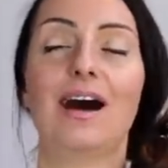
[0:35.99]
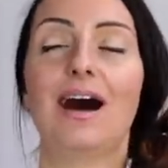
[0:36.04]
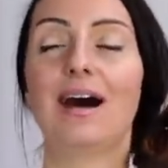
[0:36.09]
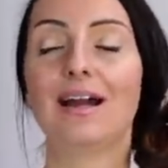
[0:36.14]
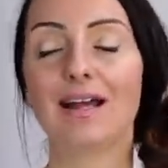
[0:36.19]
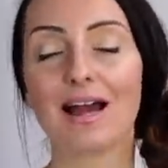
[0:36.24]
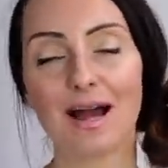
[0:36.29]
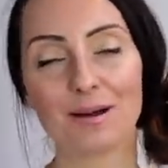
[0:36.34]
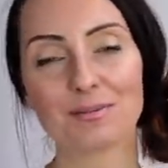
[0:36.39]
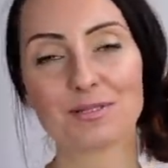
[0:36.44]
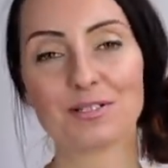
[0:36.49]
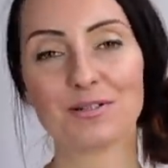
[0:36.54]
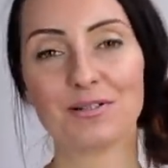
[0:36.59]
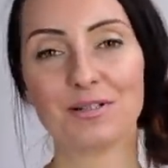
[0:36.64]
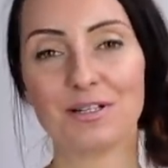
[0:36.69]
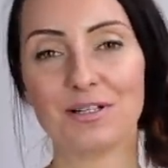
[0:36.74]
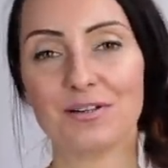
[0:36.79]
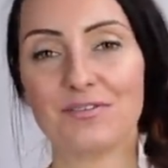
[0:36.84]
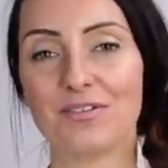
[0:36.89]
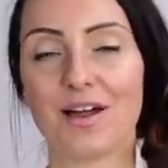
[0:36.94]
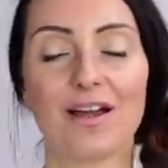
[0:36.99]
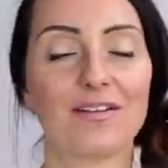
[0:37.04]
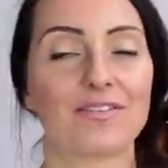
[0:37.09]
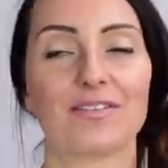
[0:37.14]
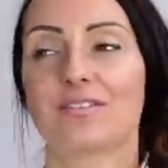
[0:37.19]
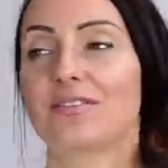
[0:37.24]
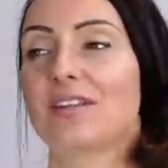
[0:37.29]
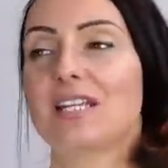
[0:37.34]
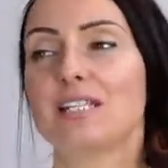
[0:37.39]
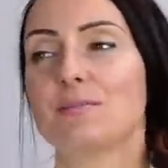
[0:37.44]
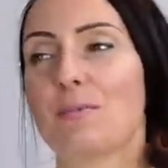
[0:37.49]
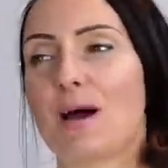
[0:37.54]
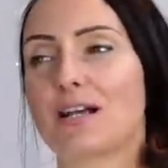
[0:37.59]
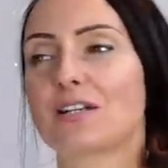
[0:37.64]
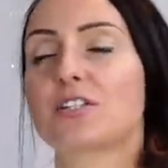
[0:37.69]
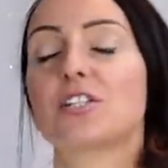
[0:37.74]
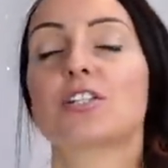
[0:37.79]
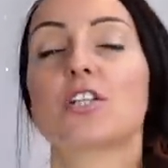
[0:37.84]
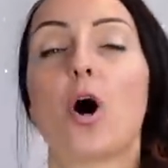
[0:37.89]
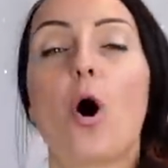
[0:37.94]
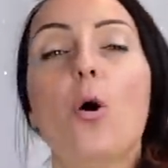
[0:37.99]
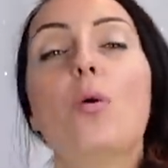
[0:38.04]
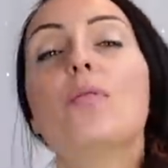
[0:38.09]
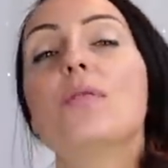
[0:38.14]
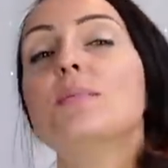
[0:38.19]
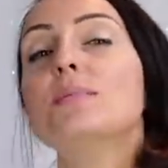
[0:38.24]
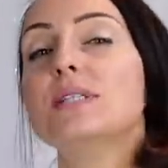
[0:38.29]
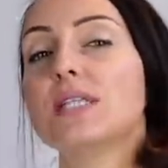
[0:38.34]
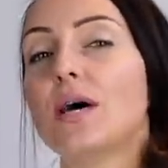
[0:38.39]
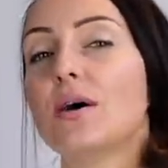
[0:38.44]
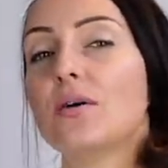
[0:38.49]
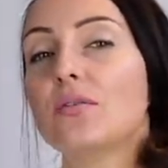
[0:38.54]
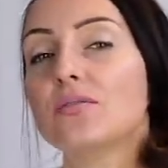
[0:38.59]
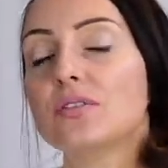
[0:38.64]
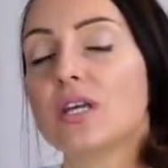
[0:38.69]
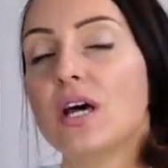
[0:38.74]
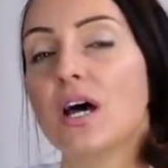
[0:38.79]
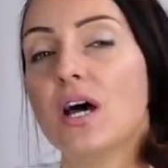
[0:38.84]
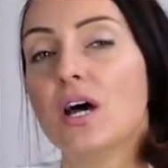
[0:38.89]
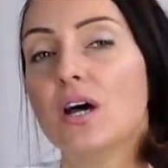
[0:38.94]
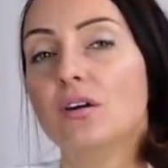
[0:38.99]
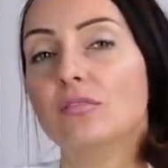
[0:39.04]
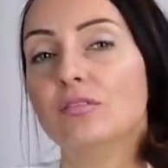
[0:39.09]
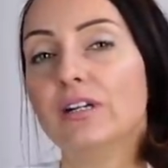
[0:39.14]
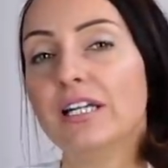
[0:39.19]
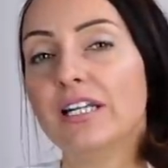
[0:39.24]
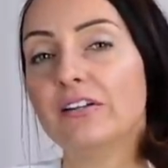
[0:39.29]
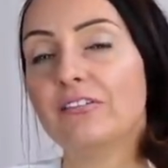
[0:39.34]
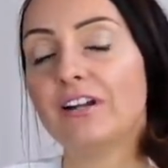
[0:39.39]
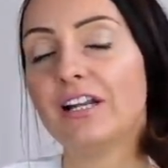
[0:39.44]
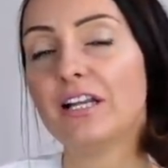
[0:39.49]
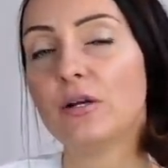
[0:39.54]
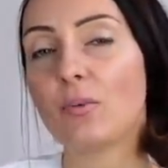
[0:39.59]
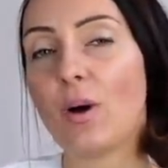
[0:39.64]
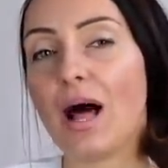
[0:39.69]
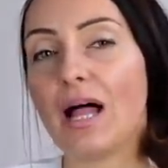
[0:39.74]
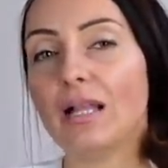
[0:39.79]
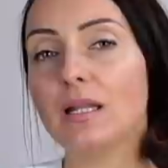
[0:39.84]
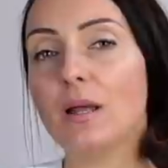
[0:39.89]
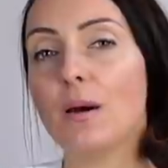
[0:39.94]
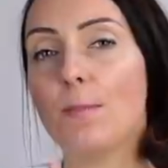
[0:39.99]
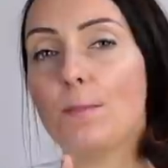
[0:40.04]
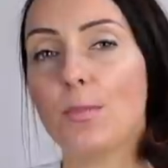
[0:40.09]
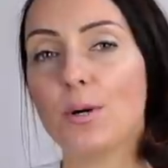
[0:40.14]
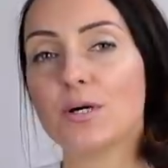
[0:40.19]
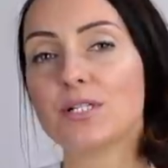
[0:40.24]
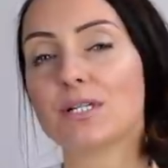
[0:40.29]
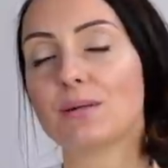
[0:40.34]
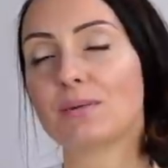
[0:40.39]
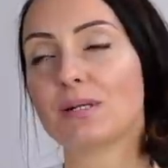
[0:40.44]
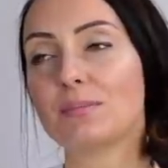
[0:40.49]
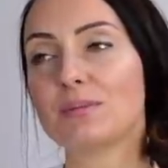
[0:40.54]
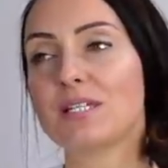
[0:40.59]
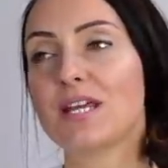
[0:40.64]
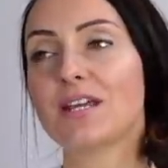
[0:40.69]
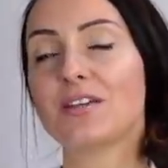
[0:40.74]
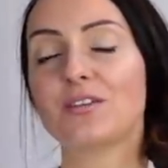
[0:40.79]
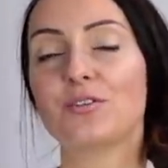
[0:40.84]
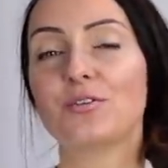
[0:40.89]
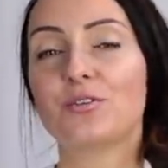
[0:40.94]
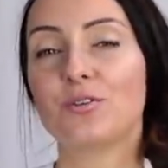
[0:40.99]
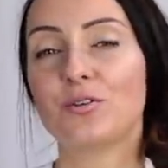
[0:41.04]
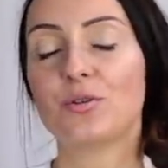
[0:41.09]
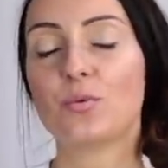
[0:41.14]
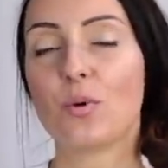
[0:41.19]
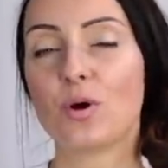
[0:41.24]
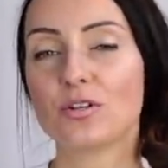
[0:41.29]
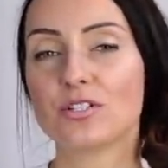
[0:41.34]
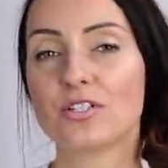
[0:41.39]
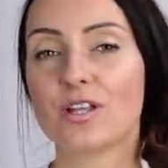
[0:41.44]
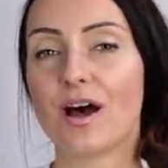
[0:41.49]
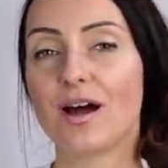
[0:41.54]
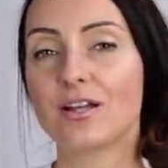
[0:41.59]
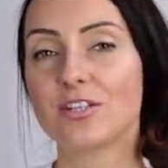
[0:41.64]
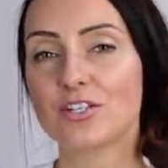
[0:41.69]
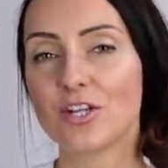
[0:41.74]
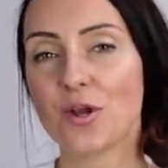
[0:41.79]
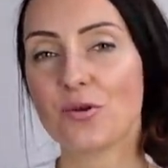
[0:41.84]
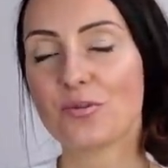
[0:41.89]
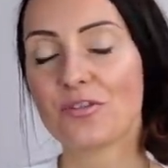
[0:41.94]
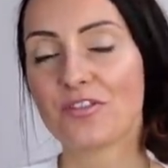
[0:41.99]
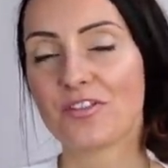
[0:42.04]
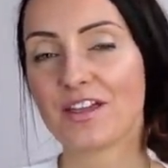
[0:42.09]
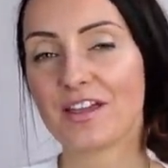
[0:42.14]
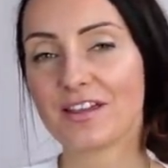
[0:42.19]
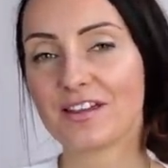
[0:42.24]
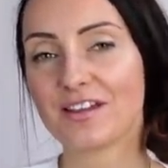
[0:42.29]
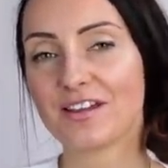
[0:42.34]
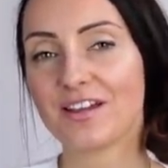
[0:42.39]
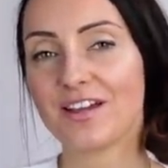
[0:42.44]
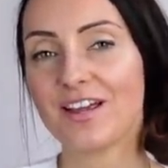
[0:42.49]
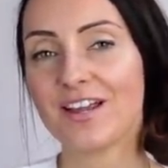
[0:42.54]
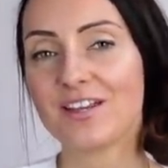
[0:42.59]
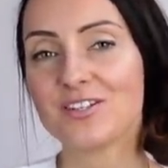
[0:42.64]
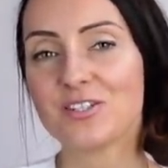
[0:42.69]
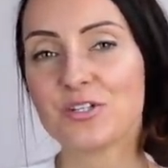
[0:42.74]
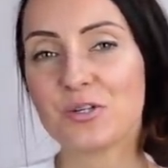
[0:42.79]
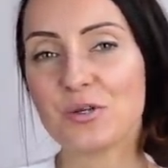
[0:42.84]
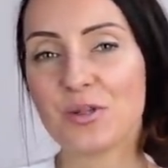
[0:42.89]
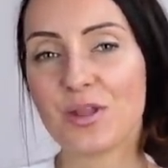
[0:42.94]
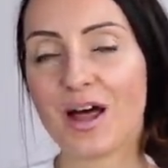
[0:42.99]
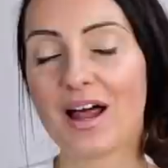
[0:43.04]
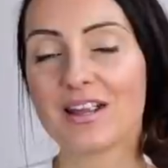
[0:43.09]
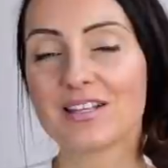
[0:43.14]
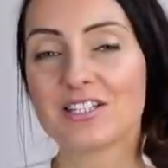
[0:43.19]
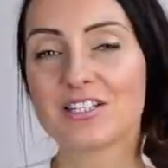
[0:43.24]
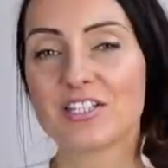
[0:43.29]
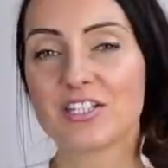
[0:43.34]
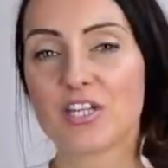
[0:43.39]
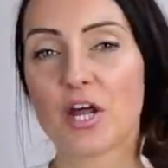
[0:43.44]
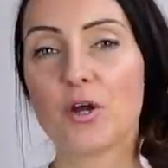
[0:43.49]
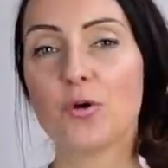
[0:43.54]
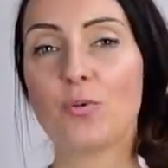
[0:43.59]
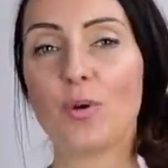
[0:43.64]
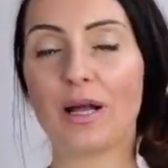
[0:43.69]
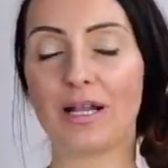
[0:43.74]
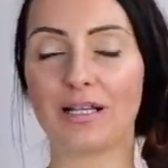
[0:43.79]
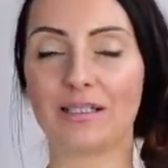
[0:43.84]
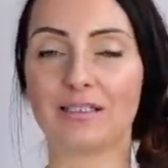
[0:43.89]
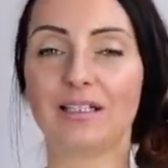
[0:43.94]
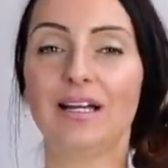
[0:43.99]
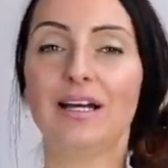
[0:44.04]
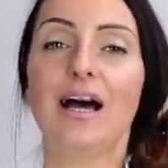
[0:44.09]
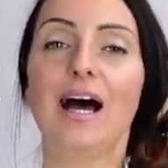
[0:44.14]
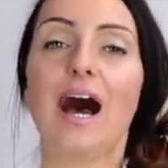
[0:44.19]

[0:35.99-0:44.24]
I absolutely love that. These bags just hold themselves really, really well, but I'm going to be taking you through the ones that I don't think do that so well.